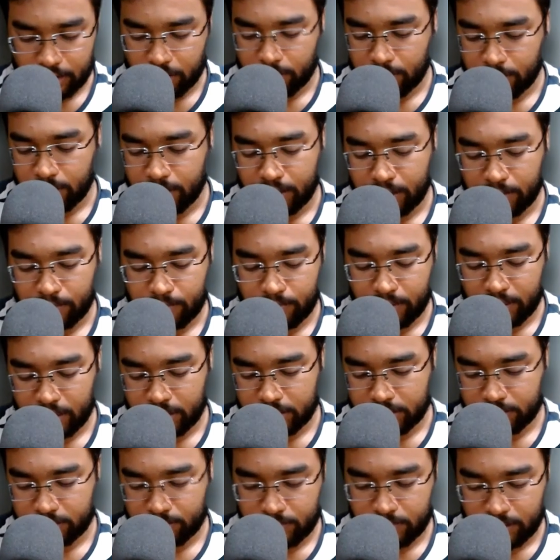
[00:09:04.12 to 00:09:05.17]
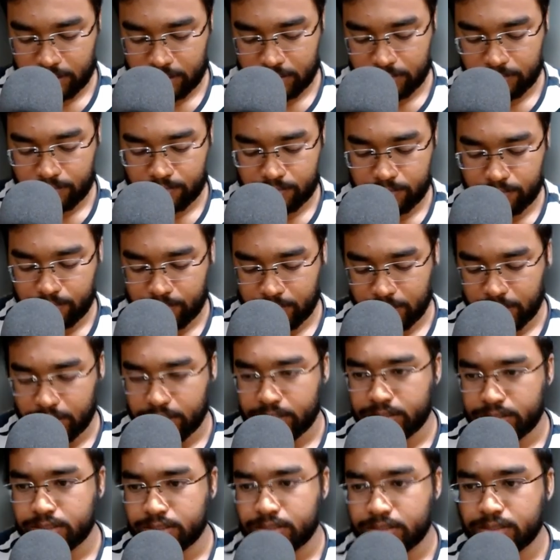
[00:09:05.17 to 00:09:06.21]
comma a plus b
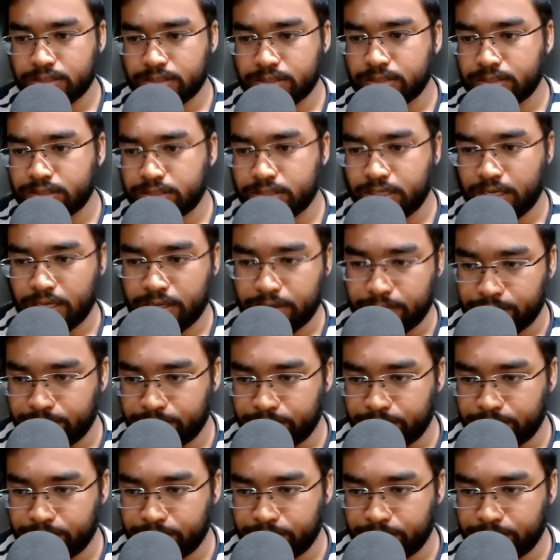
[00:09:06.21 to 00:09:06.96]
plus c.